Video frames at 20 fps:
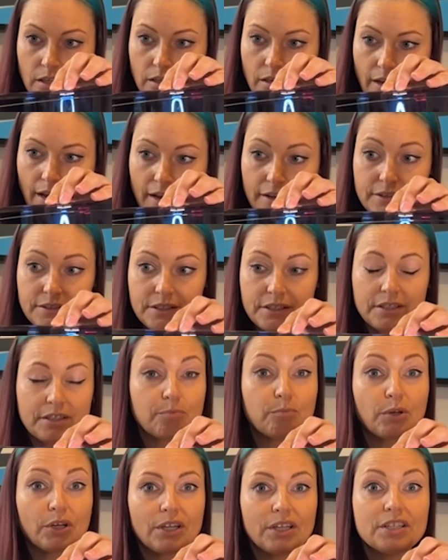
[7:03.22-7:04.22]
that's
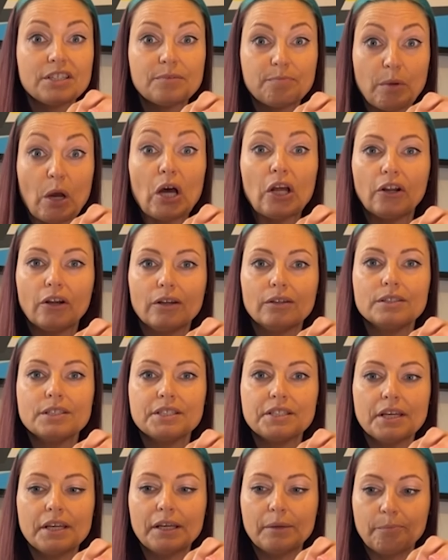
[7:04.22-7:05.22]
pretty spot on
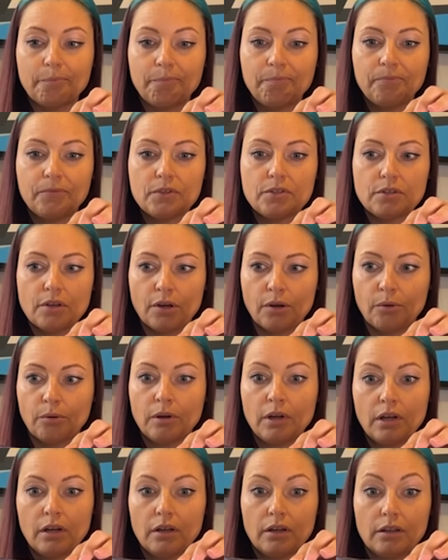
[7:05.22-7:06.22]
same. So
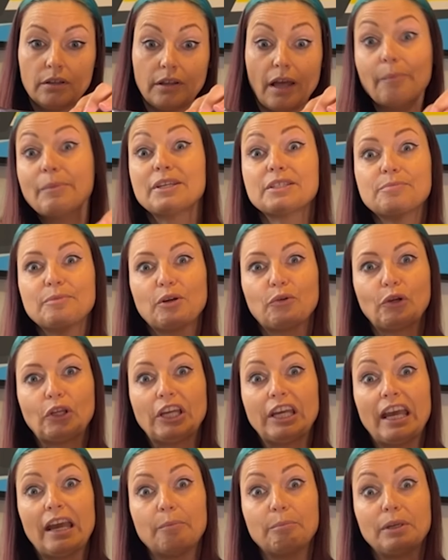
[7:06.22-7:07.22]
that makes me a really
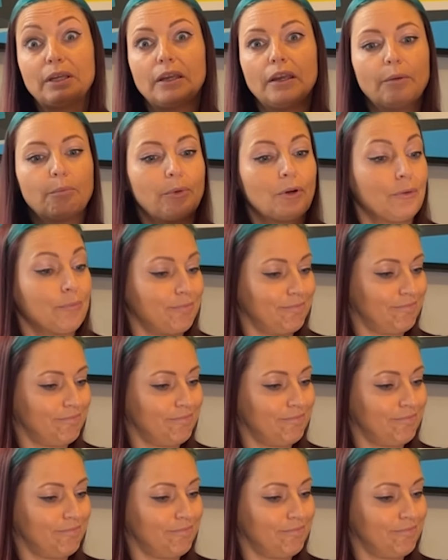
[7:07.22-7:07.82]
happy camper.